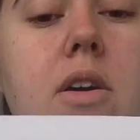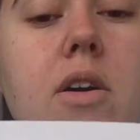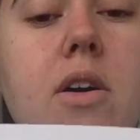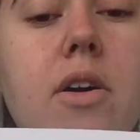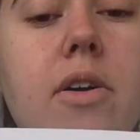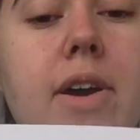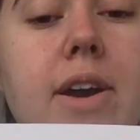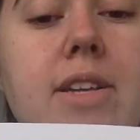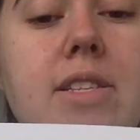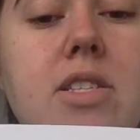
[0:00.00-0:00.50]
All
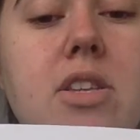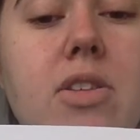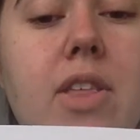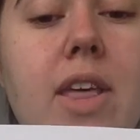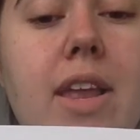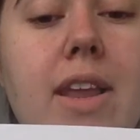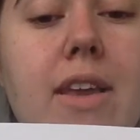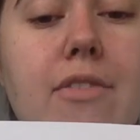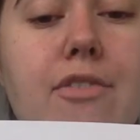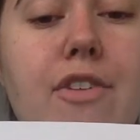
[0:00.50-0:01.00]
right, so then
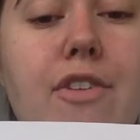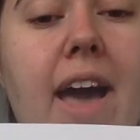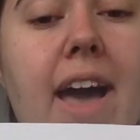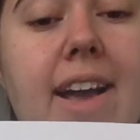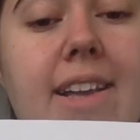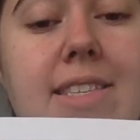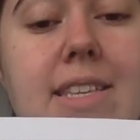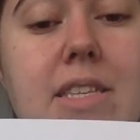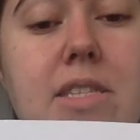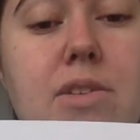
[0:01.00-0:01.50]
if
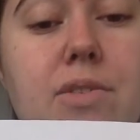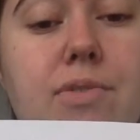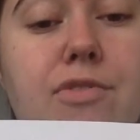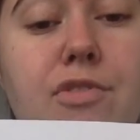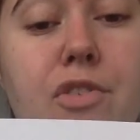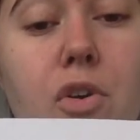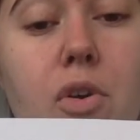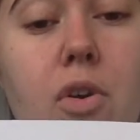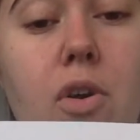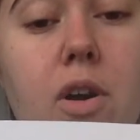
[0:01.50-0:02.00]
x is
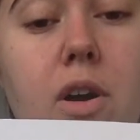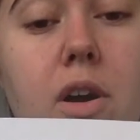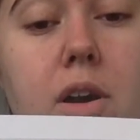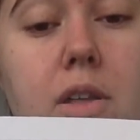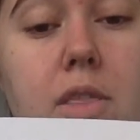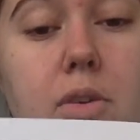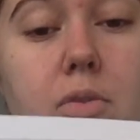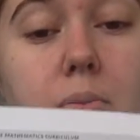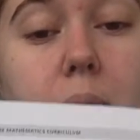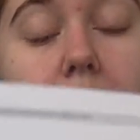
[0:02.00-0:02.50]
4,
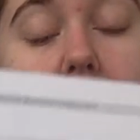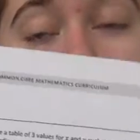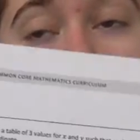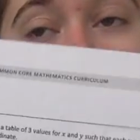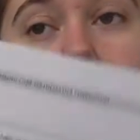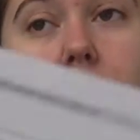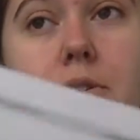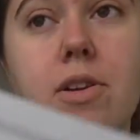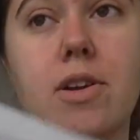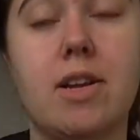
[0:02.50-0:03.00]
the y
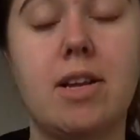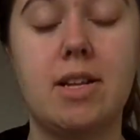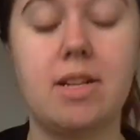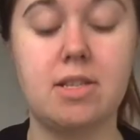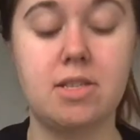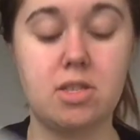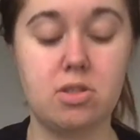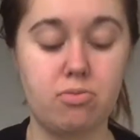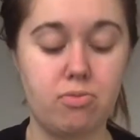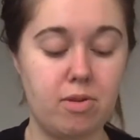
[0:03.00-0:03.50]
coordinate is
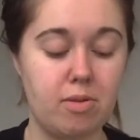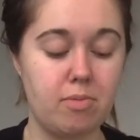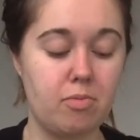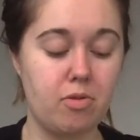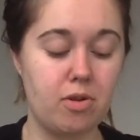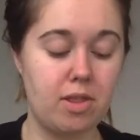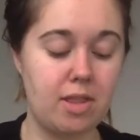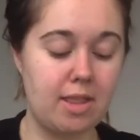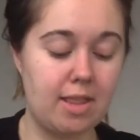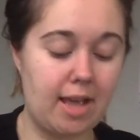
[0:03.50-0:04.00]
3 more
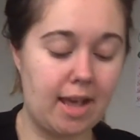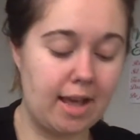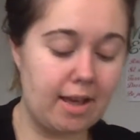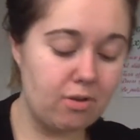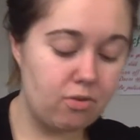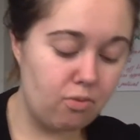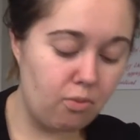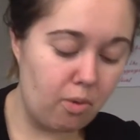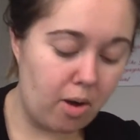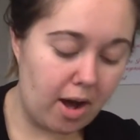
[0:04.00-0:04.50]
than that,
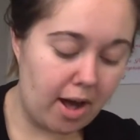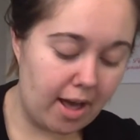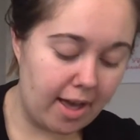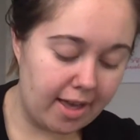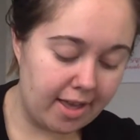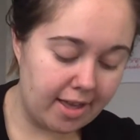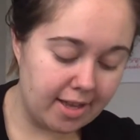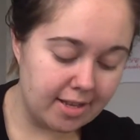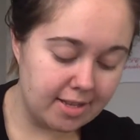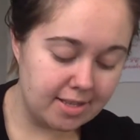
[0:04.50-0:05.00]
y
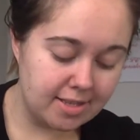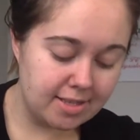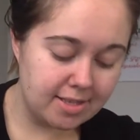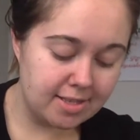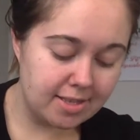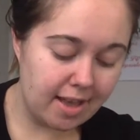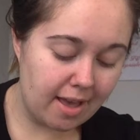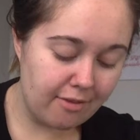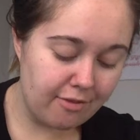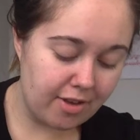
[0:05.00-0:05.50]
is
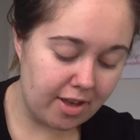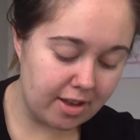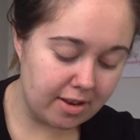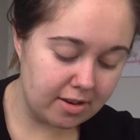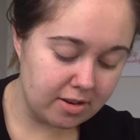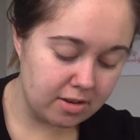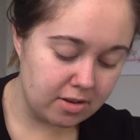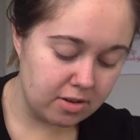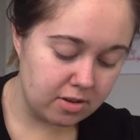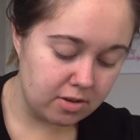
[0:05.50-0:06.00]
7.
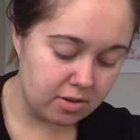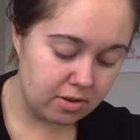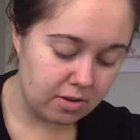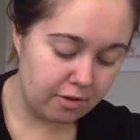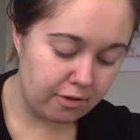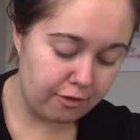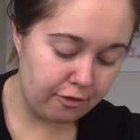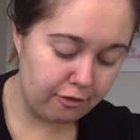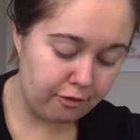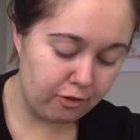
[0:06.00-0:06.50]

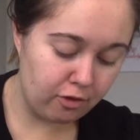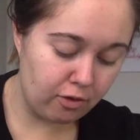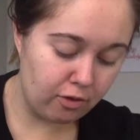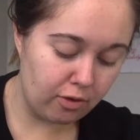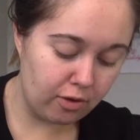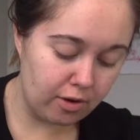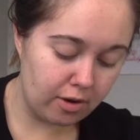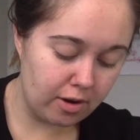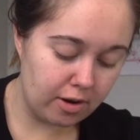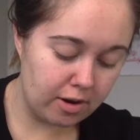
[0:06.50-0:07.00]

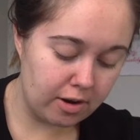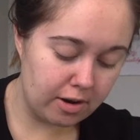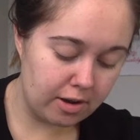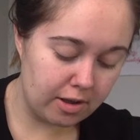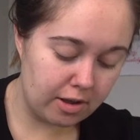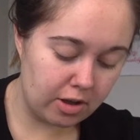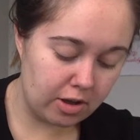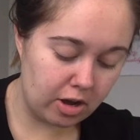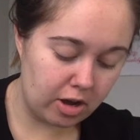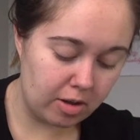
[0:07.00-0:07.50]
4,
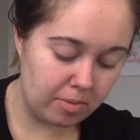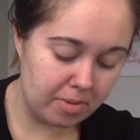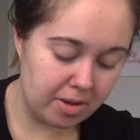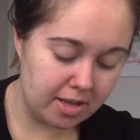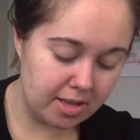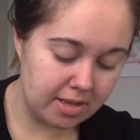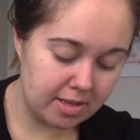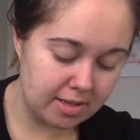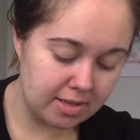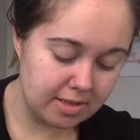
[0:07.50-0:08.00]

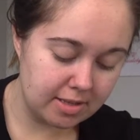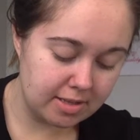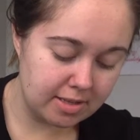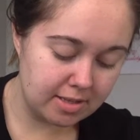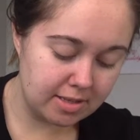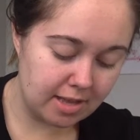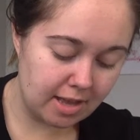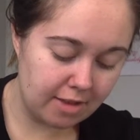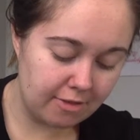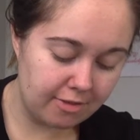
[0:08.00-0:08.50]

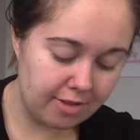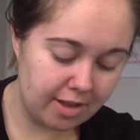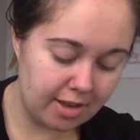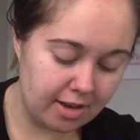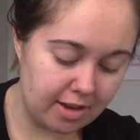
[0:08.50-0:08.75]
7.